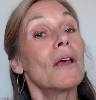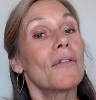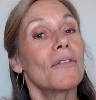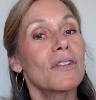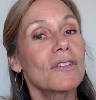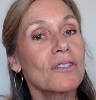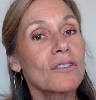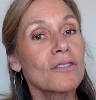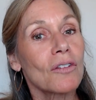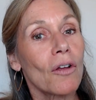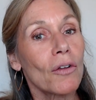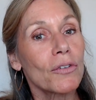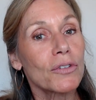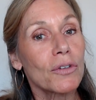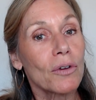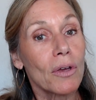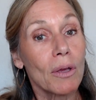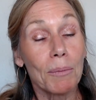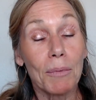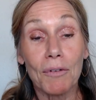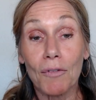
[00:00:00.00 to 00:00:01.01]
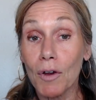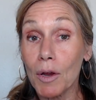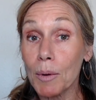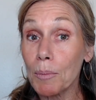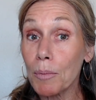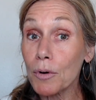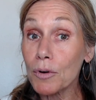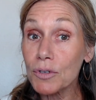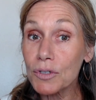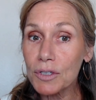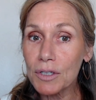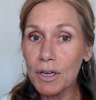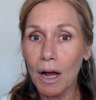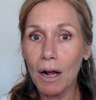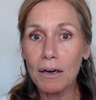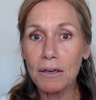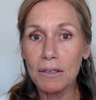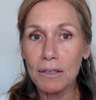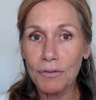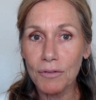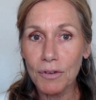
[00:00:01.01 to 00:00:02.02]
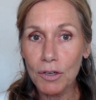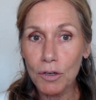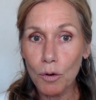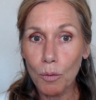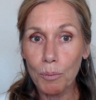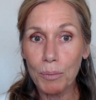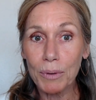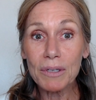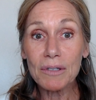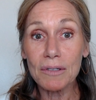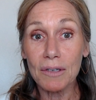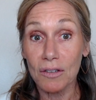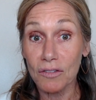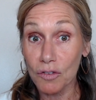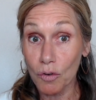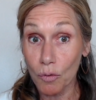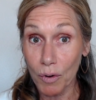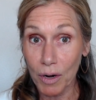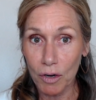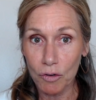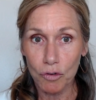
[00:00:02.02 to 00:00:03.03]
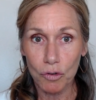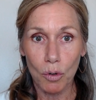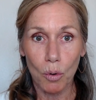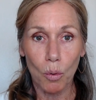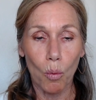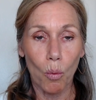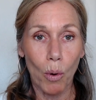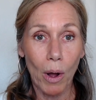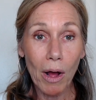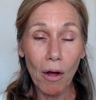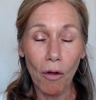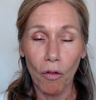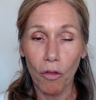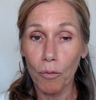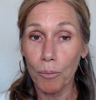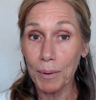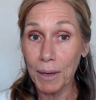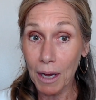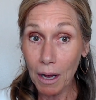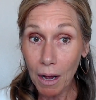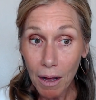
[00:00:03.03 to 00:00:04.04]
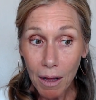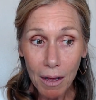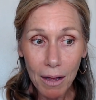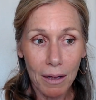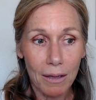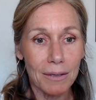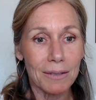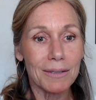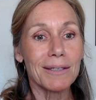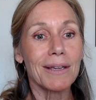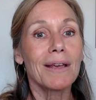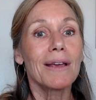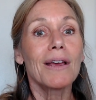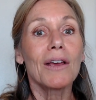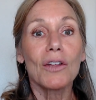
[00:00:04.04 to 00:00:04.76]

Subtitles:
This is also can be very productive in your business around your wealth, because